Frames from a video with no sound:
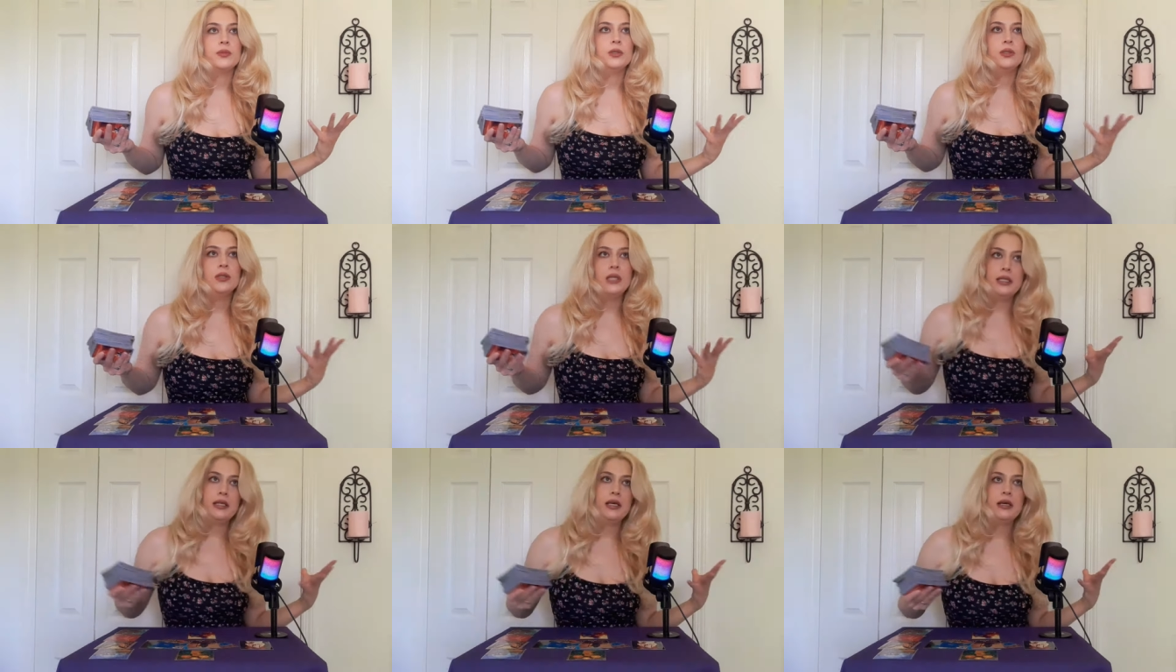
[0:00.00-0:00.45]

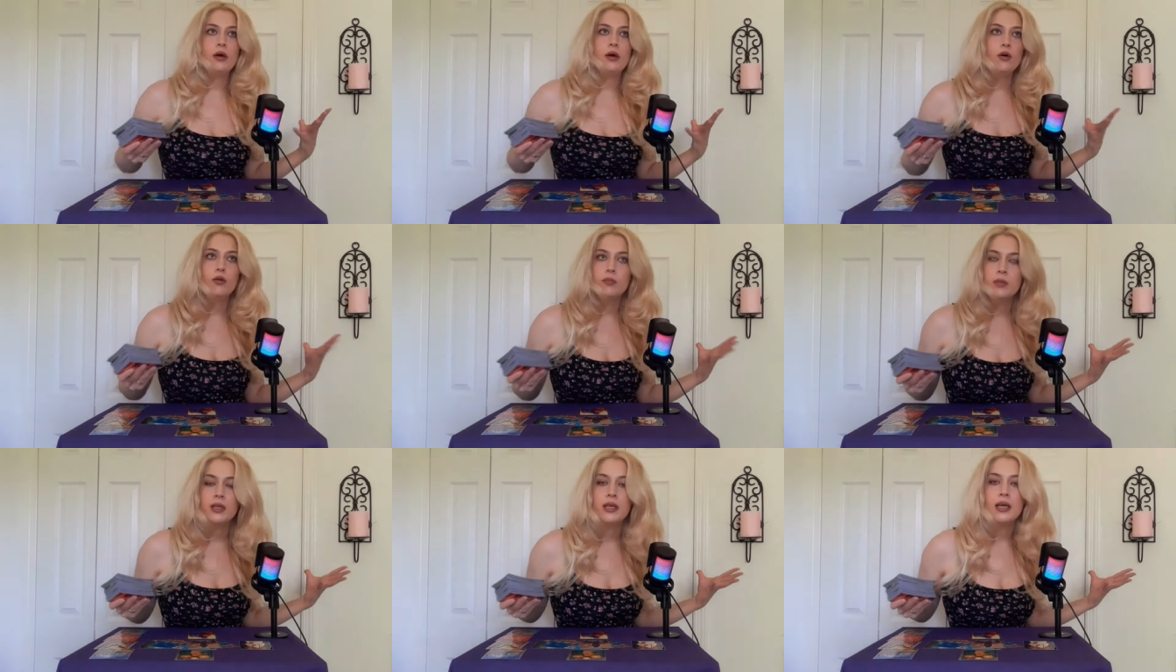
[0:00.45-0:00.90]
and, like,
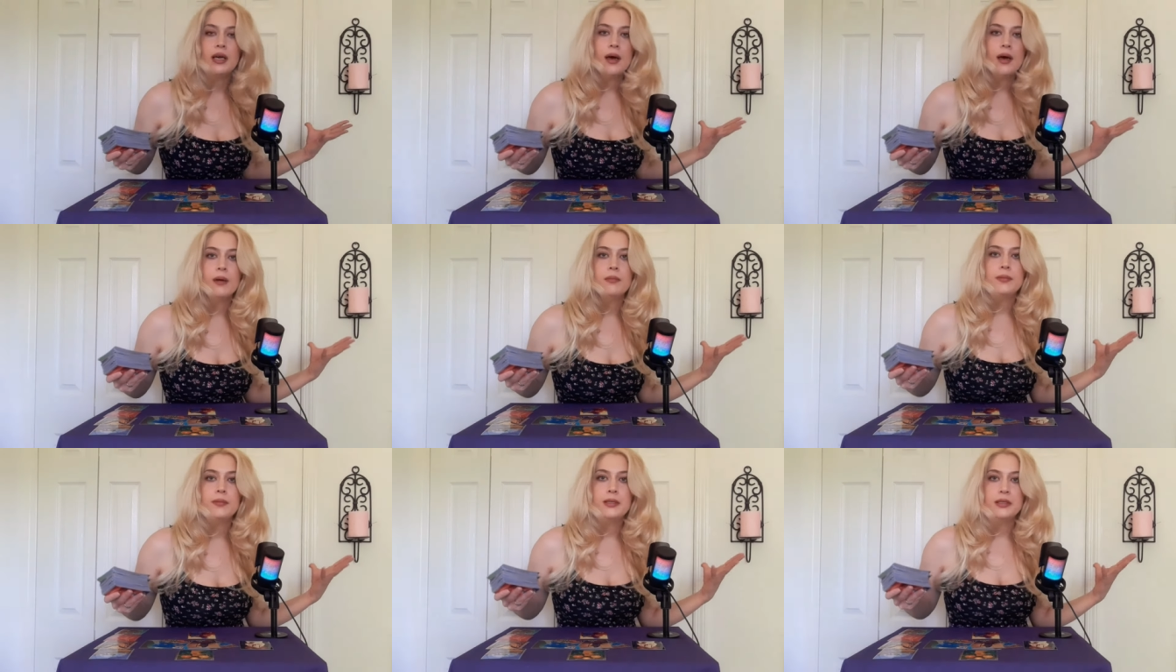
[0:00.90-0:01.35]
opening
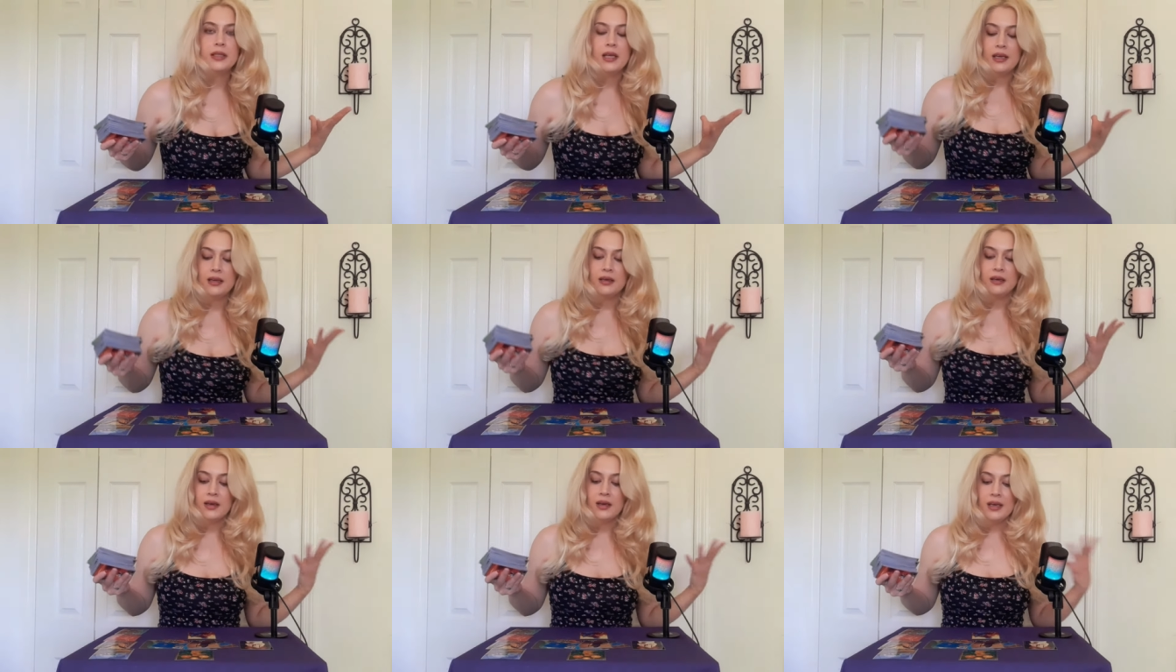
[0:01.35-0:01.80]
up and,
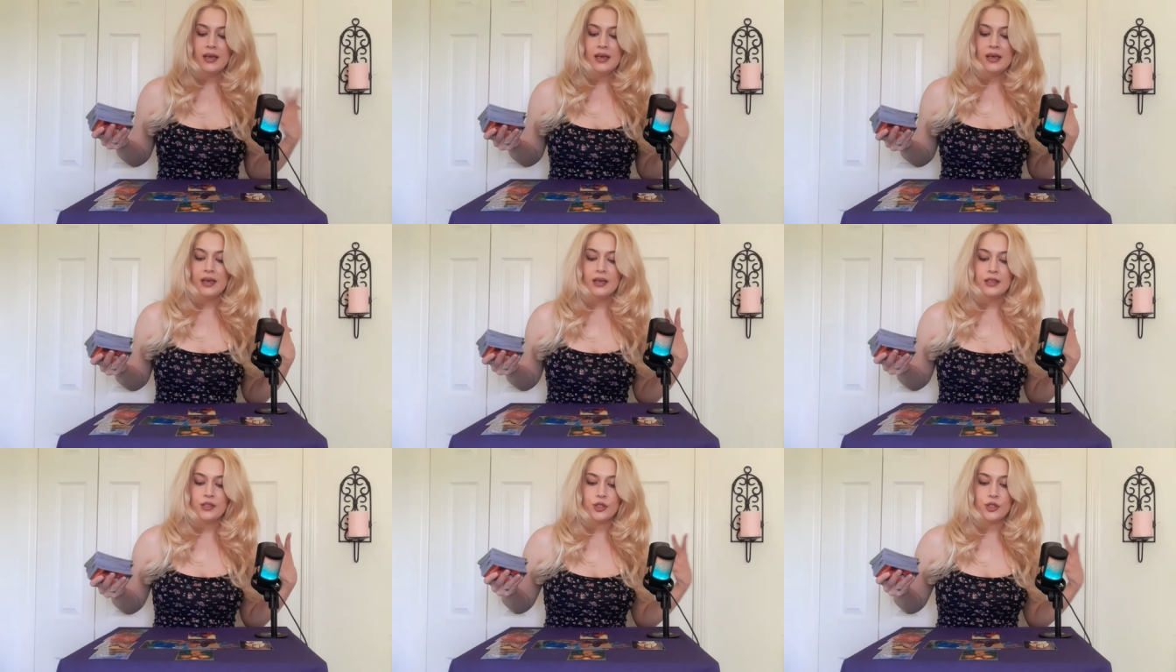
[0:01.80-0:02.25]
like,
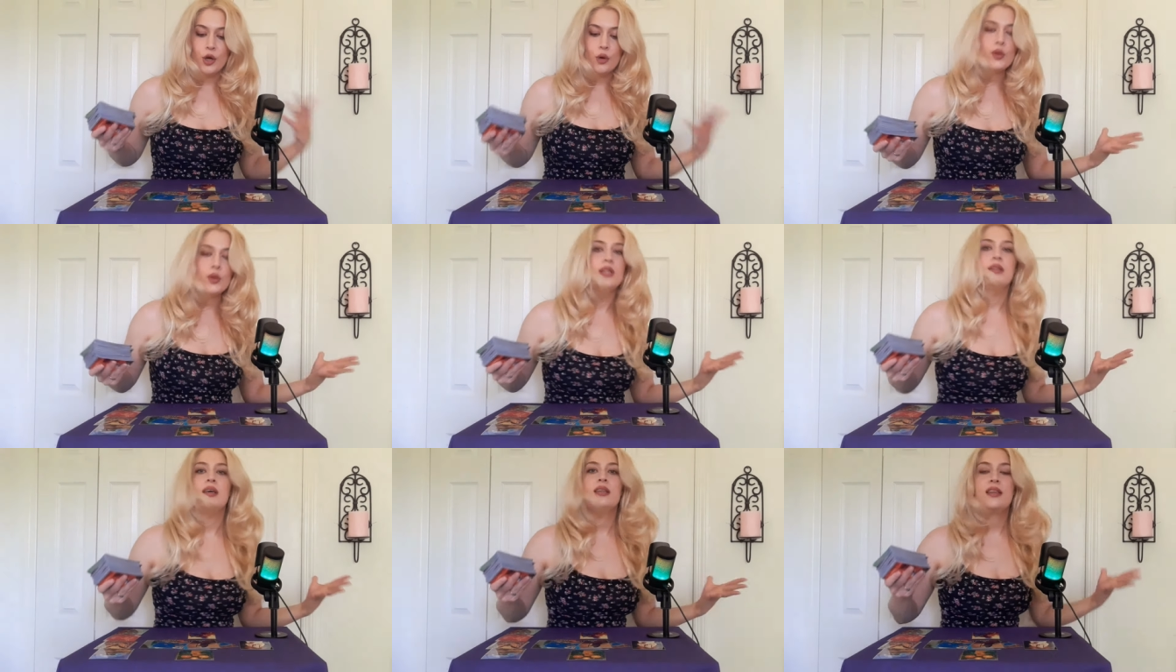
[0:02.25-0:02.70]

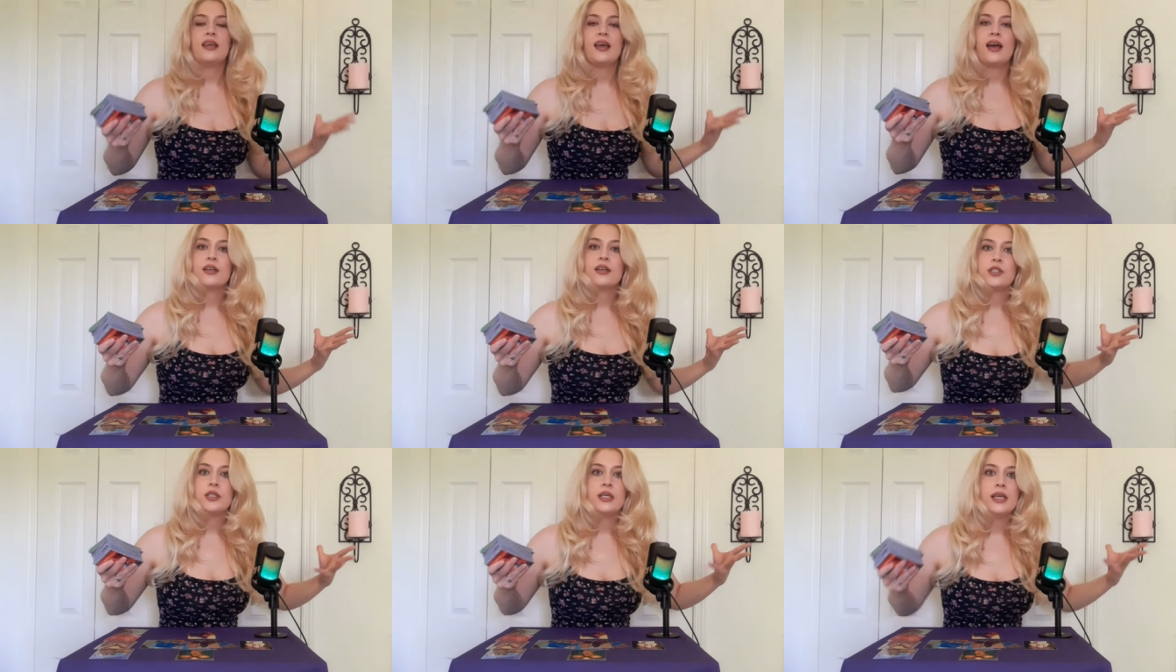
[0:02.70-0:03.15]
showing that they
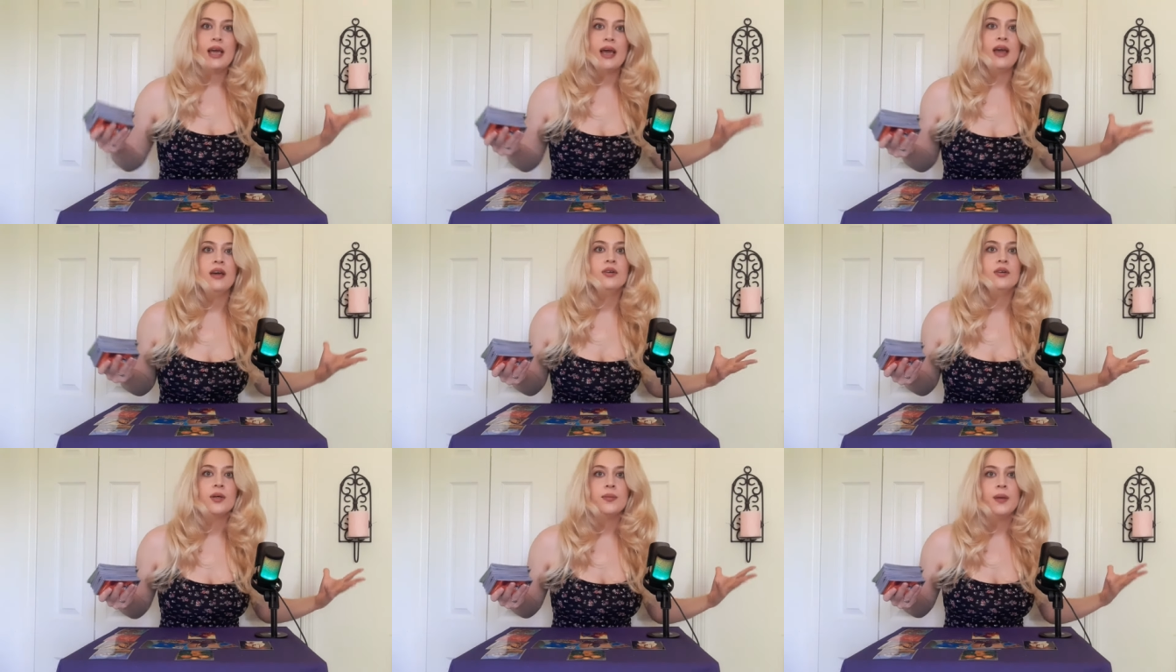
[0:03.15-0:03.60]
actually
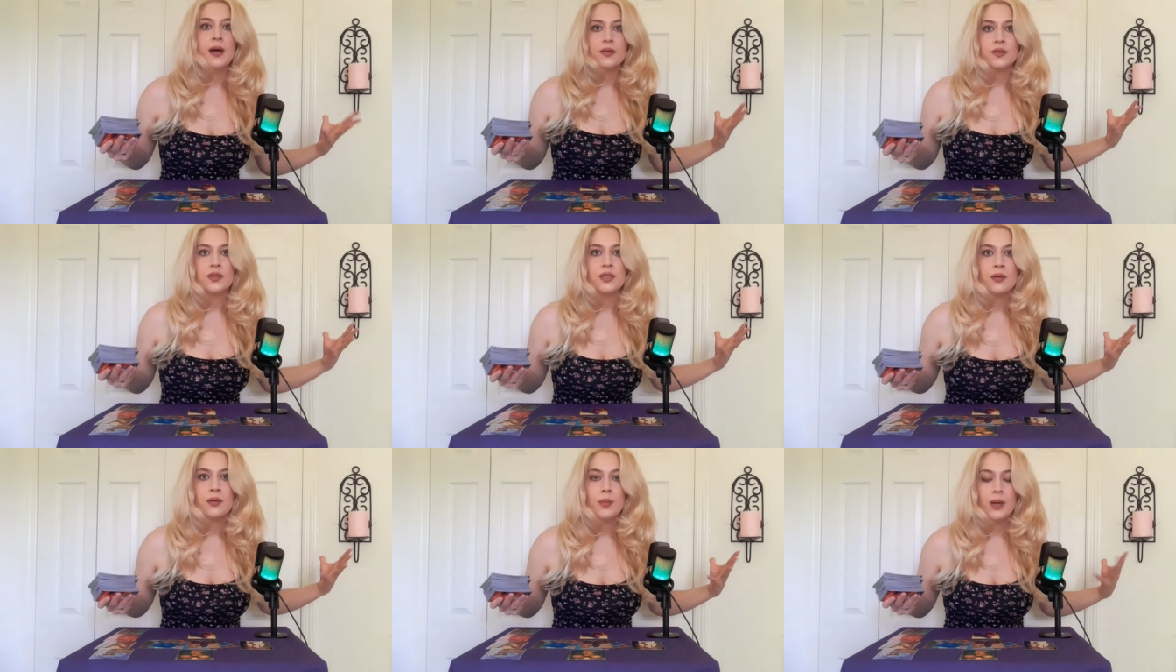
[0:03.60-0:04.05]
care about
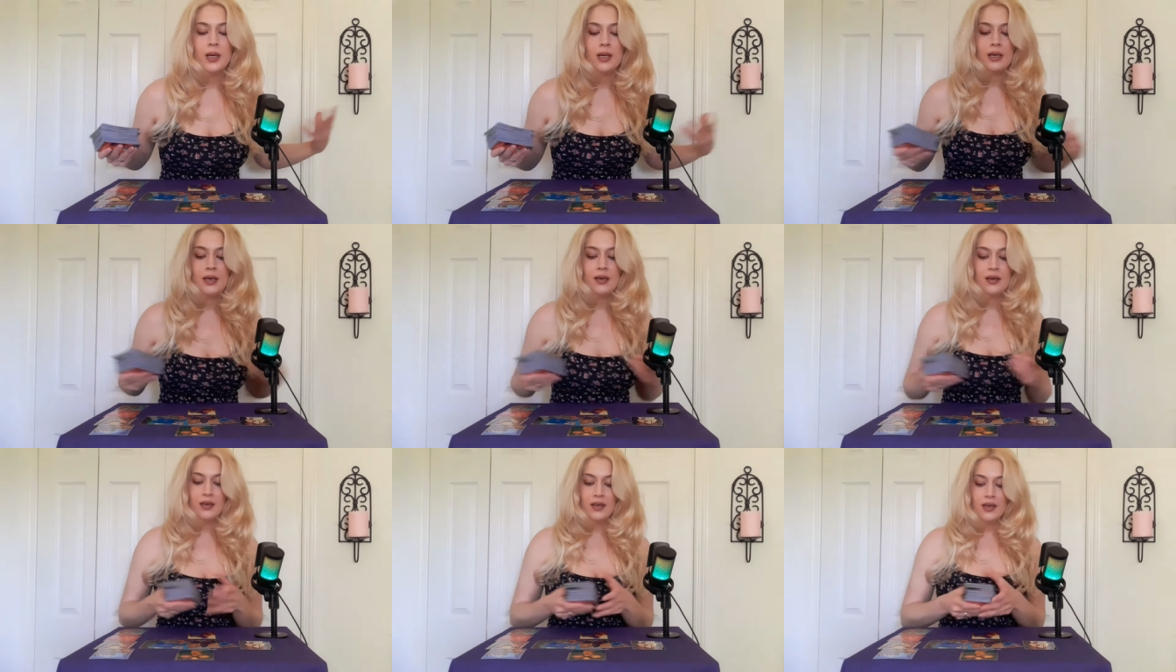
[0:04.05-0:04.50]

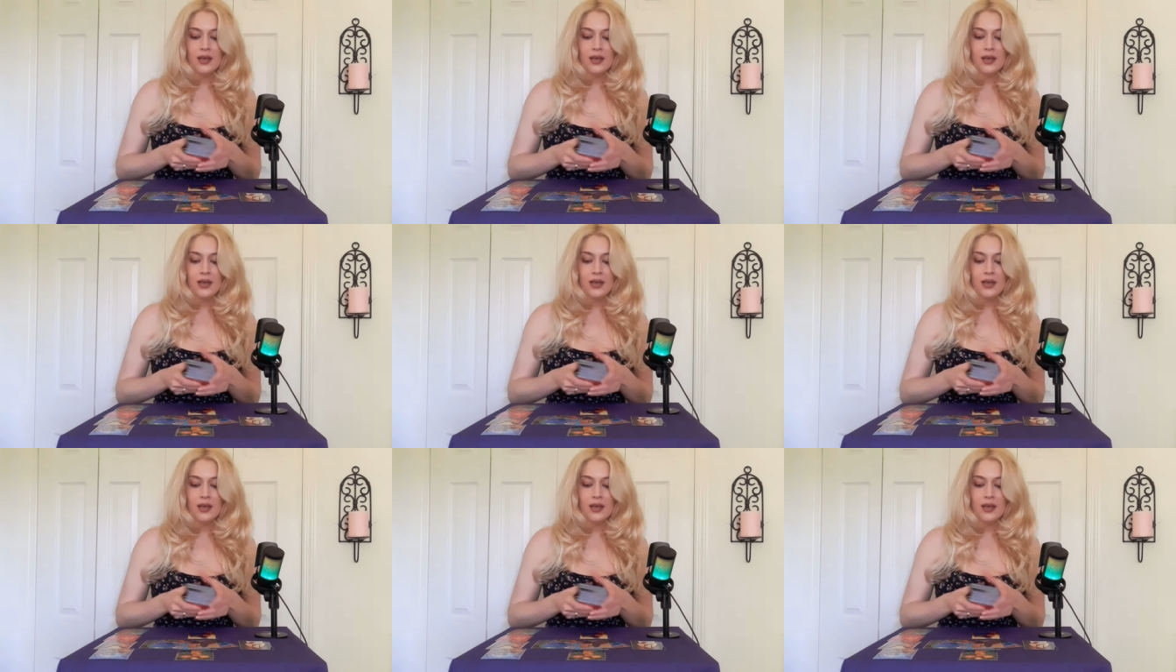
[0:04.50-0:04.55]
somebody.